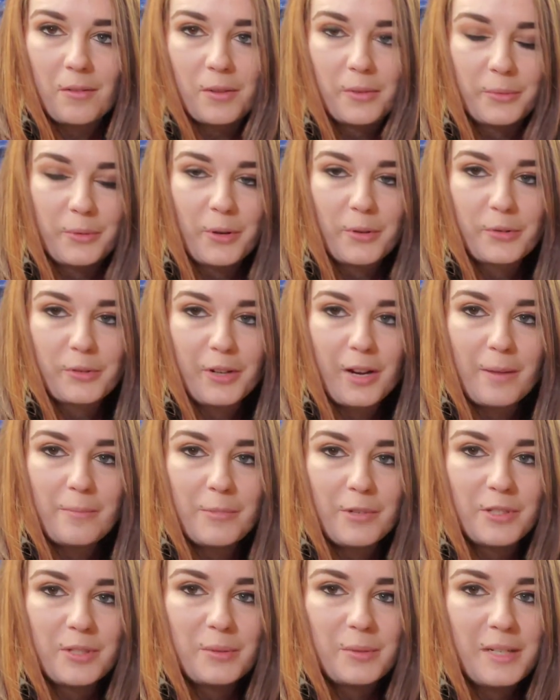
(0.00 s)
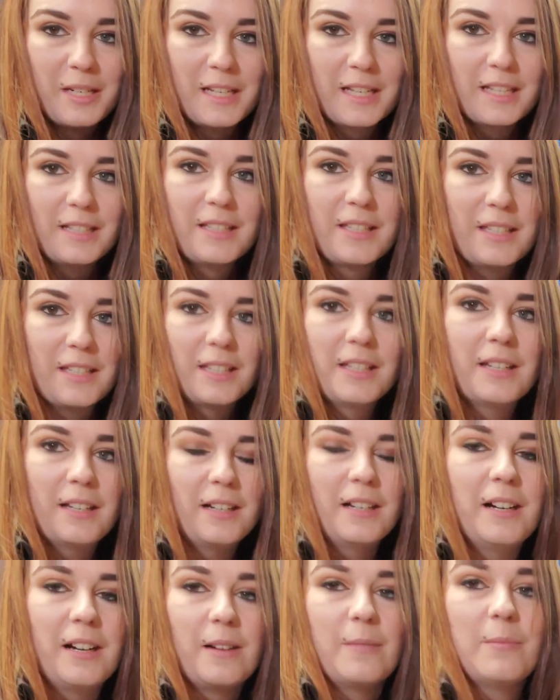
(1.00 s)
all the road grime between it.
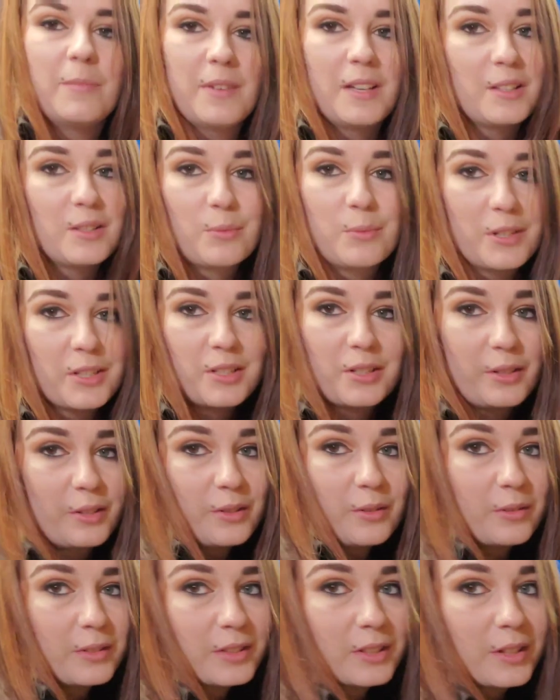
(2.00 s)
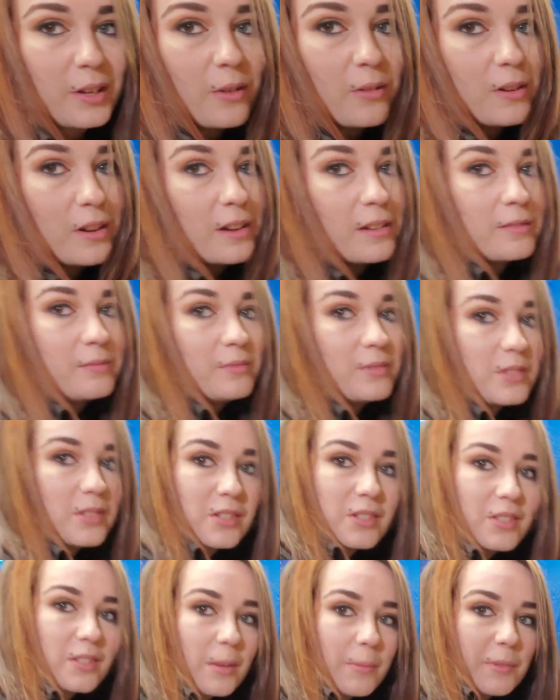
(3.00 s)
It's winter in North Dakota. It's
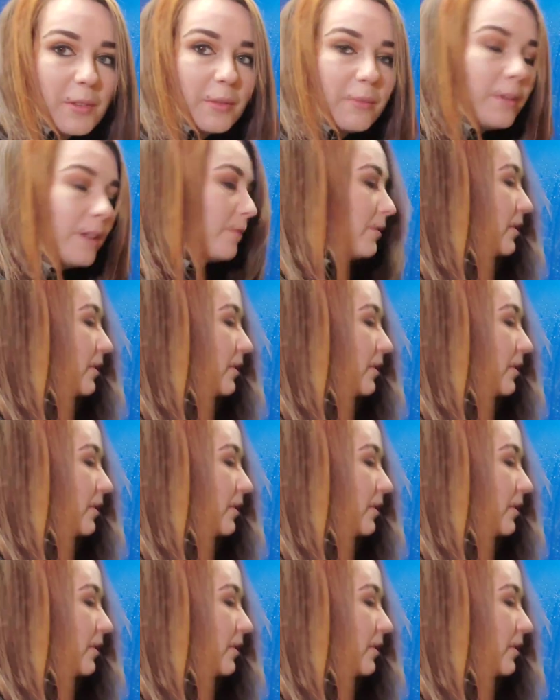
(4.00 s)
just something we